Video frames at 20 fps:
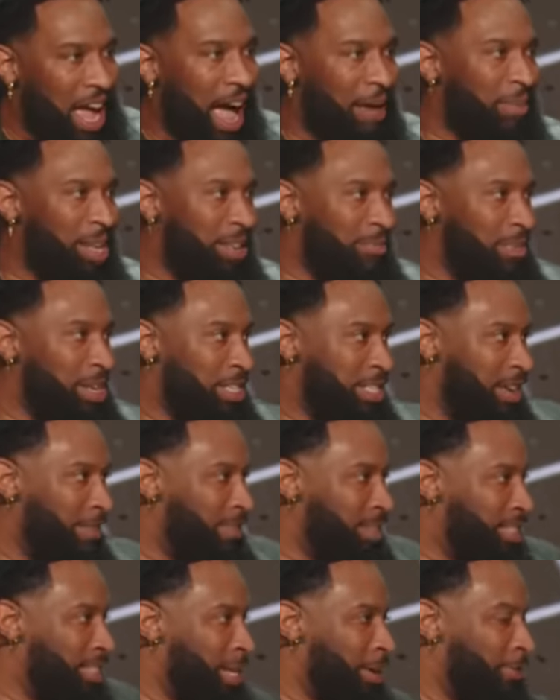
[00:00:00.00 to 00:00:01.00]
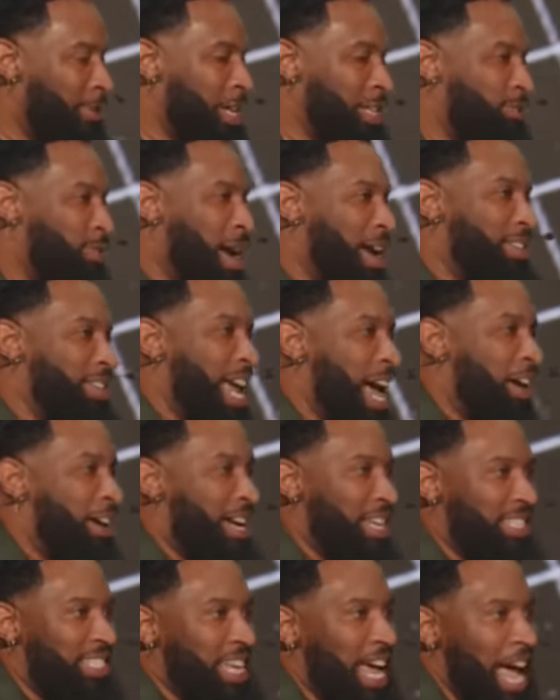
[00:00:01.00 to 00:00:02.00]
I'm in the midst of a series right now
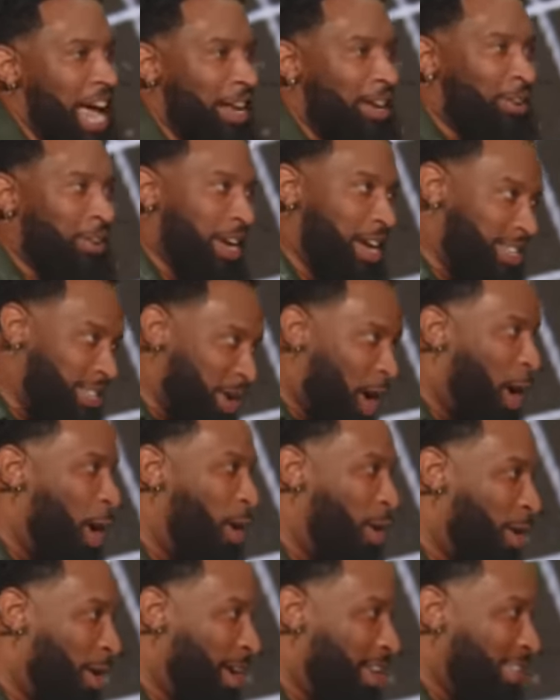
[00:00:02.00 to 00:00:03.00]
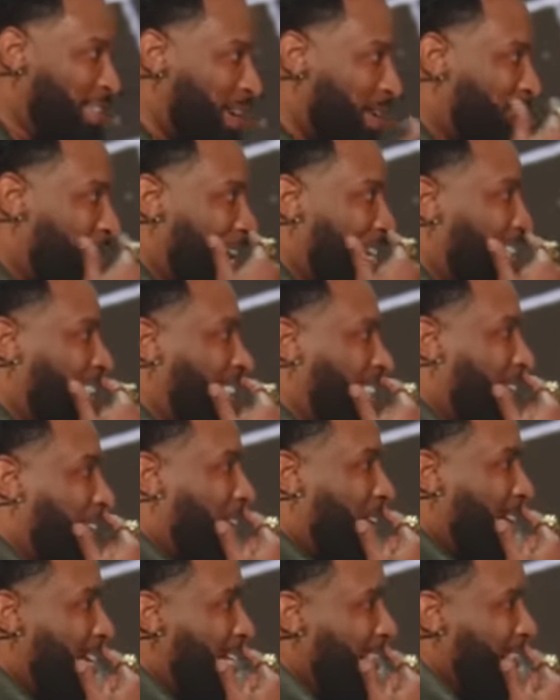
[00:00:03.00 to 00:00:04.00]
entitled It's On. Somebody
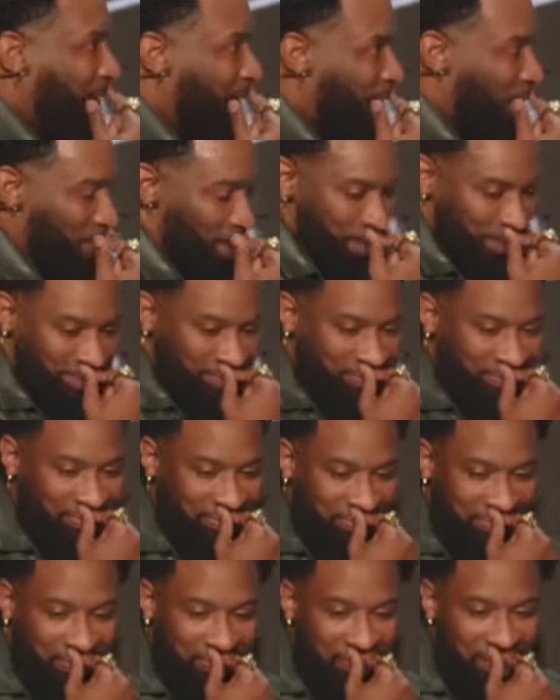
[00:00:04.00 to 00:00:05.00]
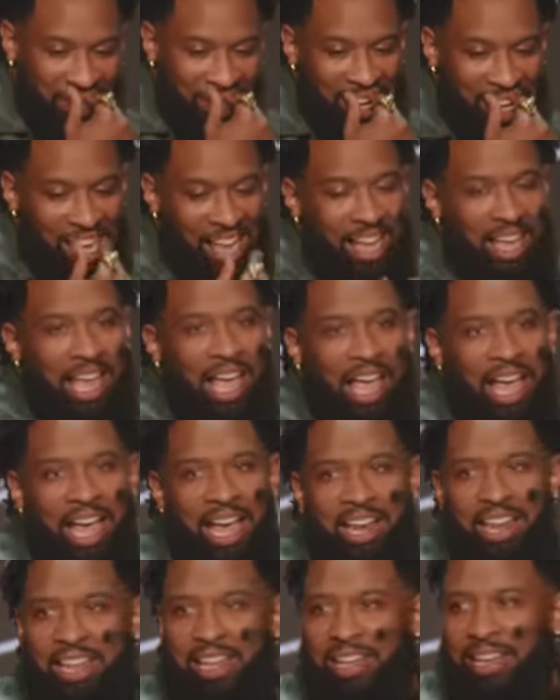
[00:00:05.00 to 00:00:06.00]
shout, It's On.
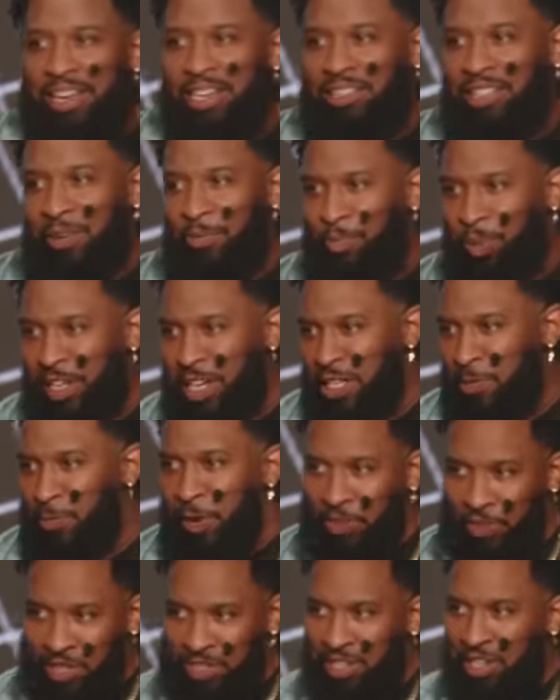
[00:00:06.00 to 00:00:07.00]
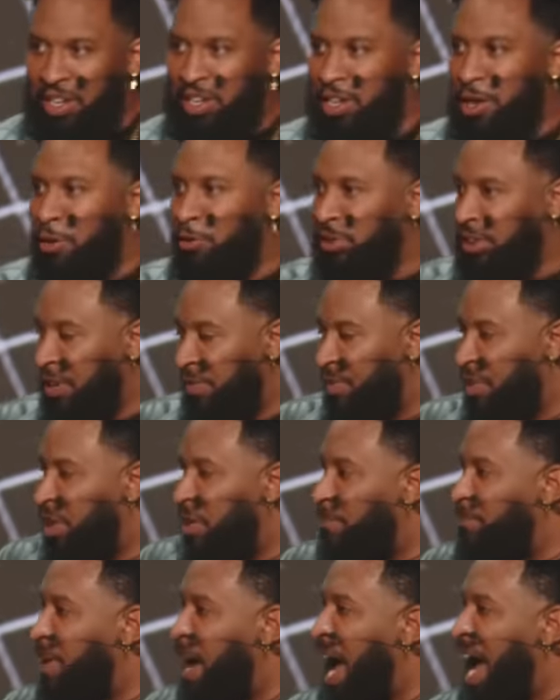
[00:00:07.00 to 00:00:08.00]
It's and please put this in your notes if you
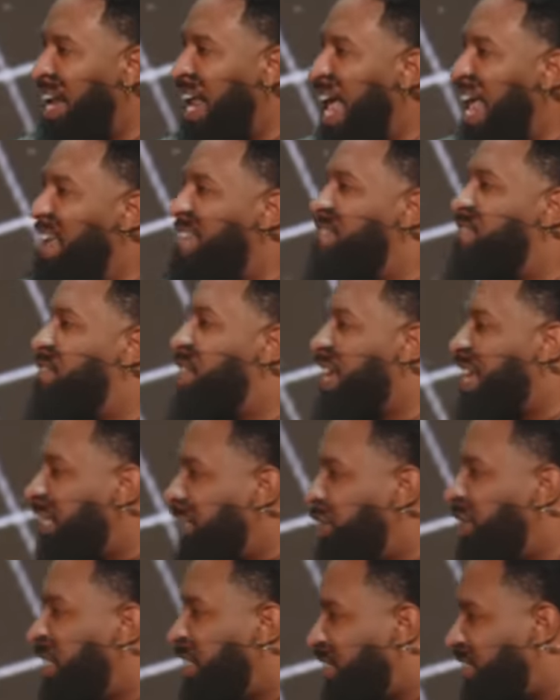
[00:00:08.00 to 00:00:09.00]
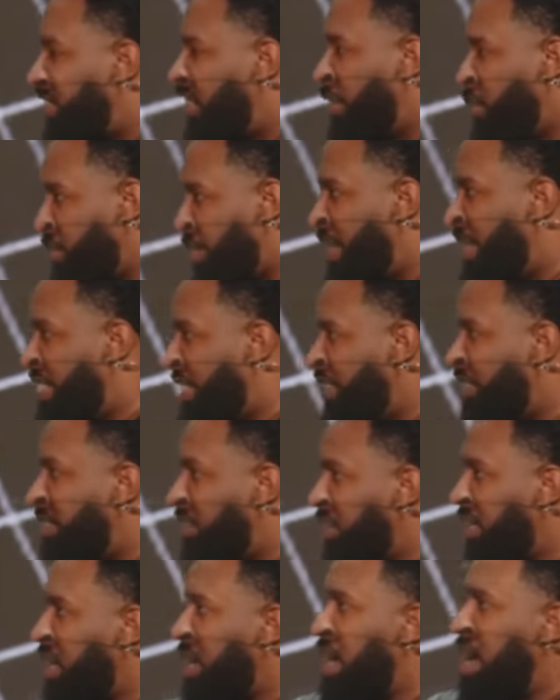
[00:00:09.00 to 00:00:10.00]
don't mind, a vision series.
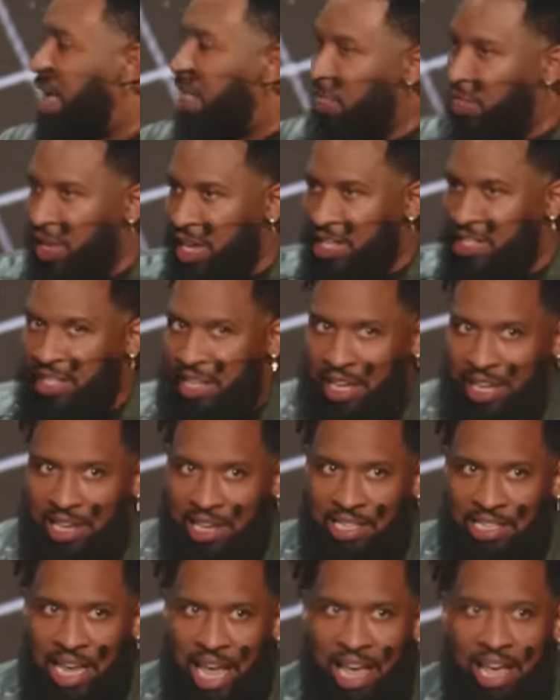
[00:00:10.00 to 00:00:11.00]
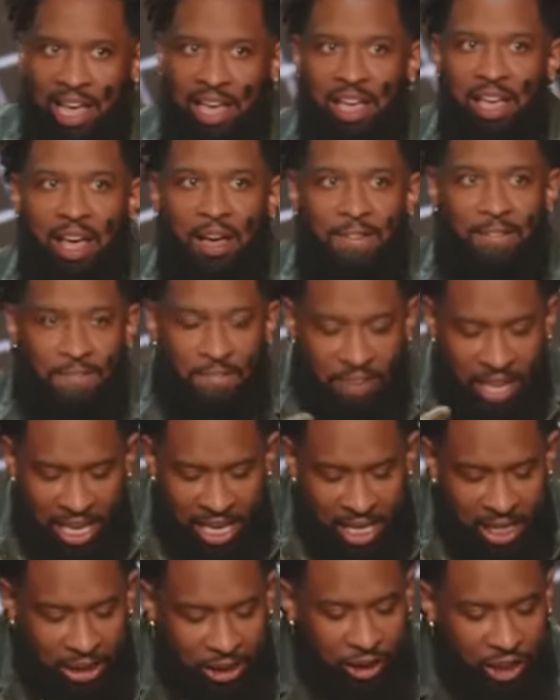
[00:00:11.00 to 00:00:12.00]
This is a
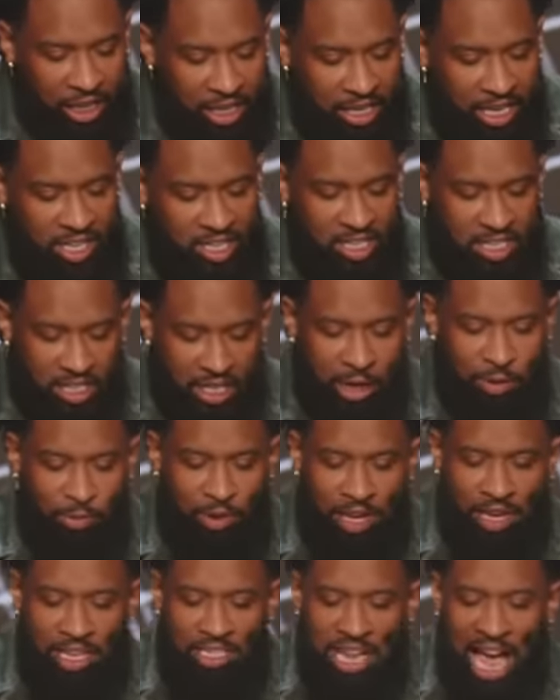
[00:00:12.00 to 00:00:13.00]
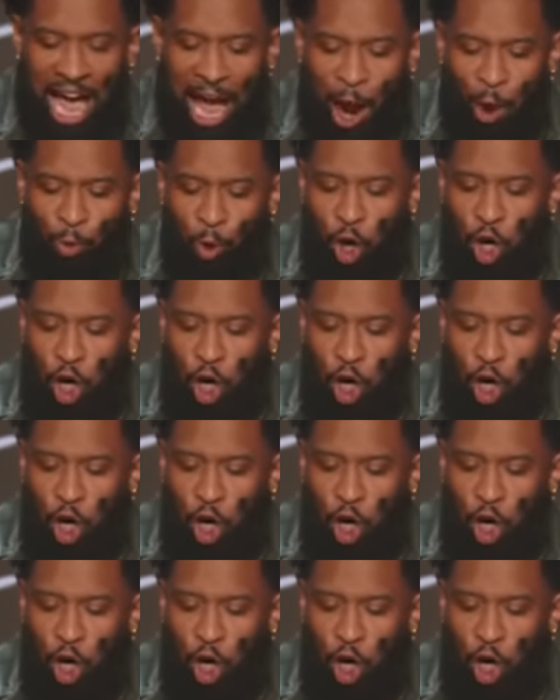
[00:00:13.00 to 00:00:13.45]
vision series. Our